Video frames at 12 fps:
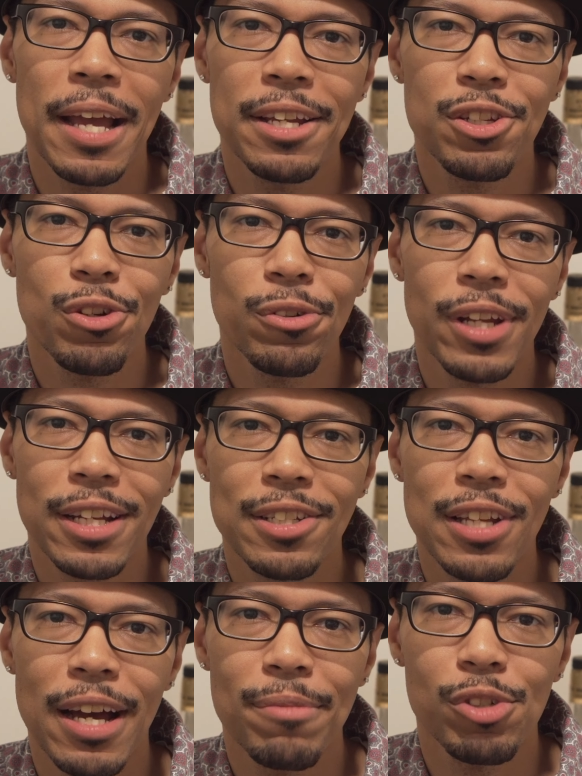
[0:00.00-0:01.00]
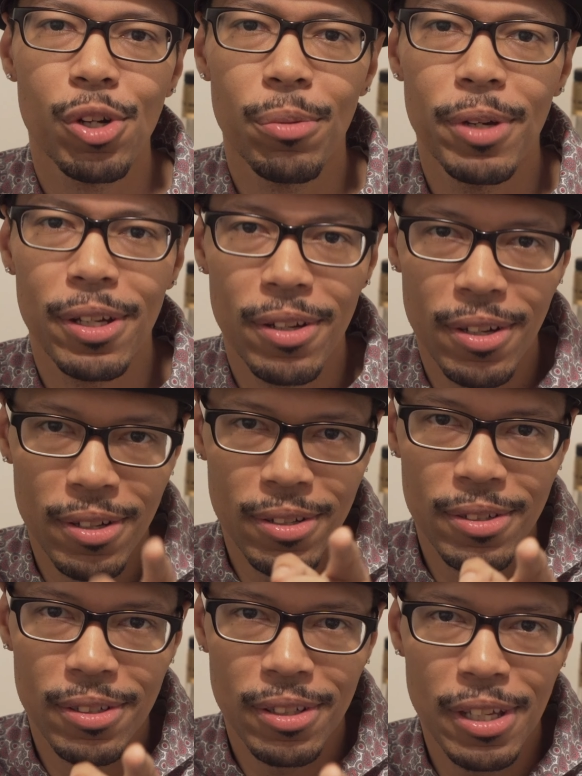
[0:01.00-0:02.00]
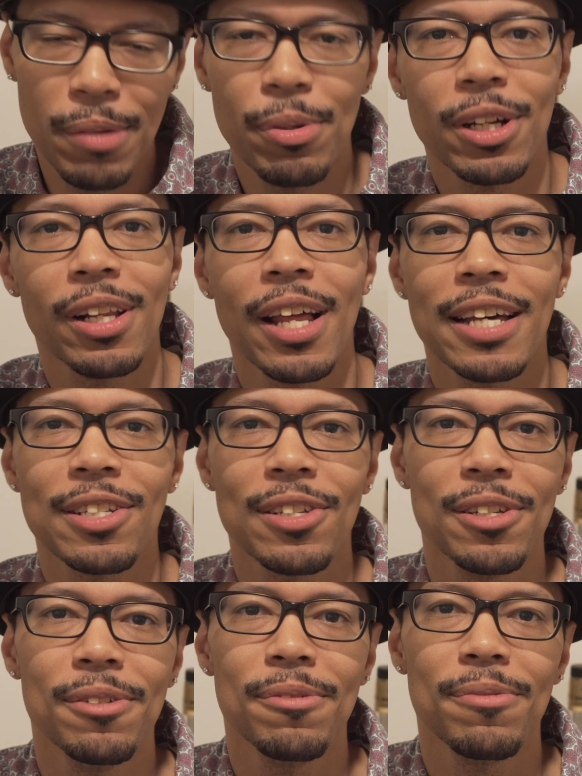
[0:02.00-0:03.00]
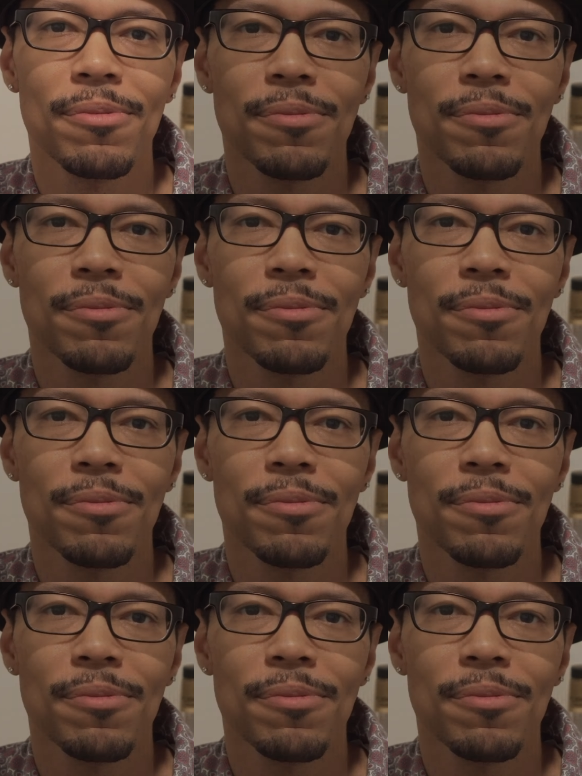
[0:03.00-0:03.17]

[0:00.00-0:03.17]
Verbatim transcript: until next time, gentlemen, keep it classy.